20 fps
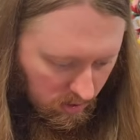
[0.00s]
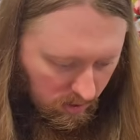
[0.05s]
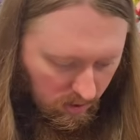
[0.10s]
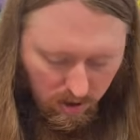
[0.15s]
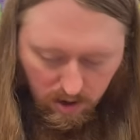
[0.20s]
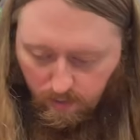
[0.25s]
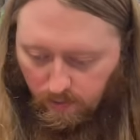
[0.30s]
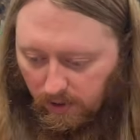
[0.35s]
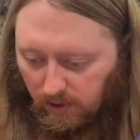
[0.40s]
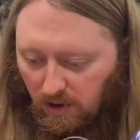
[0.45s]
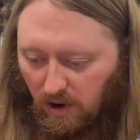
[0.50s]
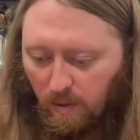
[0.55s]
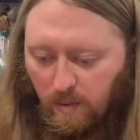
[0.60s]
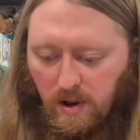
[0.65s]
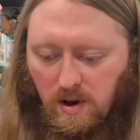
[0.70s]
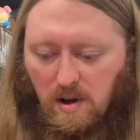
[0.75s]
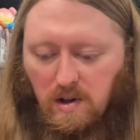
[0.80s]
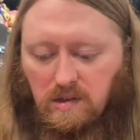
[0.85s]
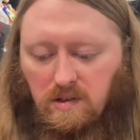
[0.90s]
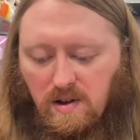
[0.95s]
the Unreal
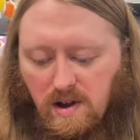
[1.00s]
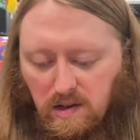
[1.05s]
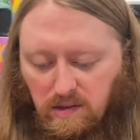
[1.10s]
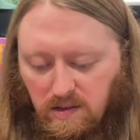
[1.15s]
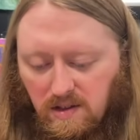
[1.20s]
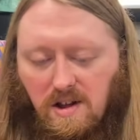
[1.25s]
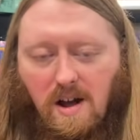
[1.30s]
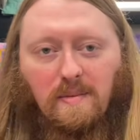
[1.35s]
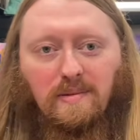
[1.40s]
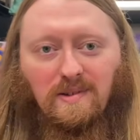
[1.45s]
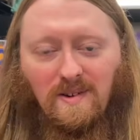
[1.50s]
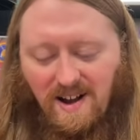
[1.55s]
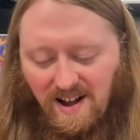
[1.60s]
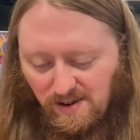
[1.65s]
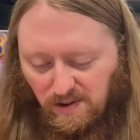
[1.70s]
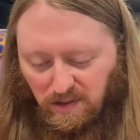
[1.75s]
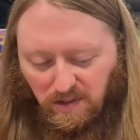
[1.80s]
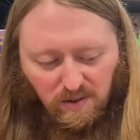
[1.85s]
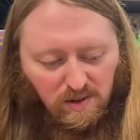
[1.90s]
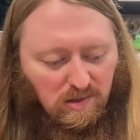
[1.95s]
Tournament also has a top
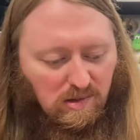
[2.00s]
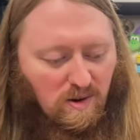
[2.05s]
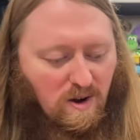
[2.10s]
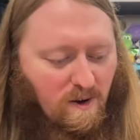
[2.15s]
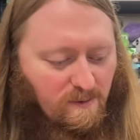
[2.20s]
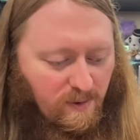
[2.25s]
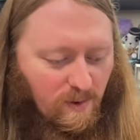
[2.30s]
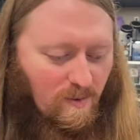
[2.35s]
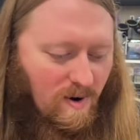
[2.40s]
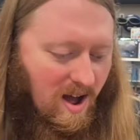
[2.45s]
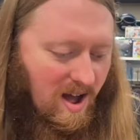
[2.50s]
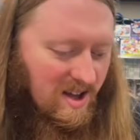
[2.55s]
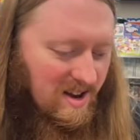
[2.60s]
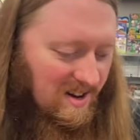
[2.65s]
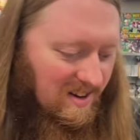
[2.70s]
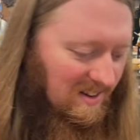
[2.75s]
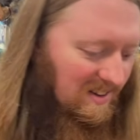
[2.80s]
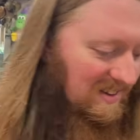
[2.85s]
scratch. So those are all for Ryan.